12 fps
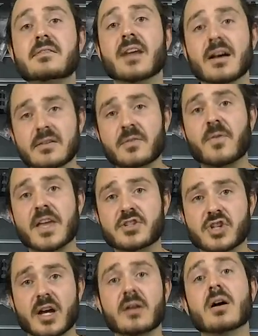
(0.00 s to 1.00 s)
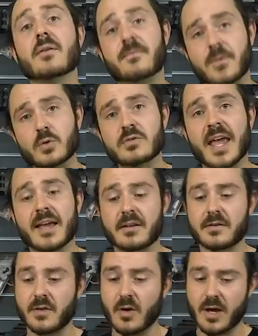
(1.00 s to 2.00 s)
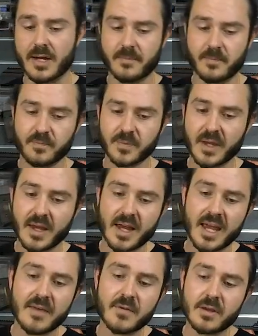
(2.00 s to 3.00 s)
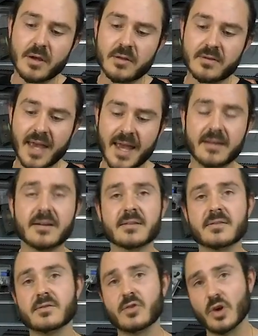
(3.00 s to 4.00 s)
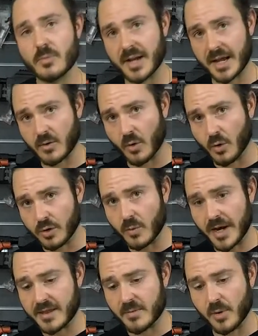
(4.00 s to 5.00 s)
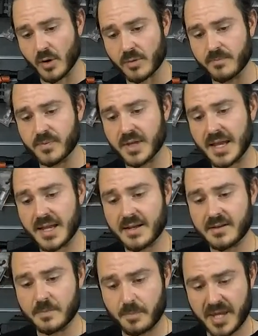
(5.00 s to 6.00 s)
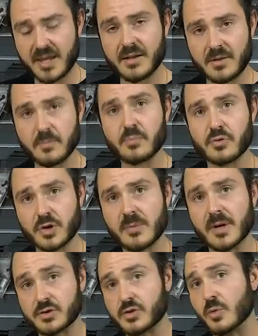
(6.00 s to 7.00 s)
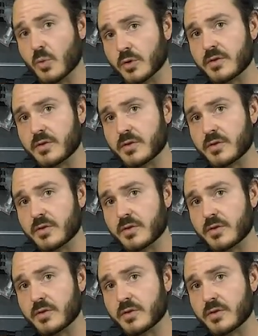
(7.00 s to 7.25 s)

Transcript: this does feature a full tang design. Even though the tang doesn't terminate all the way at the bottom, it is pinned pretty much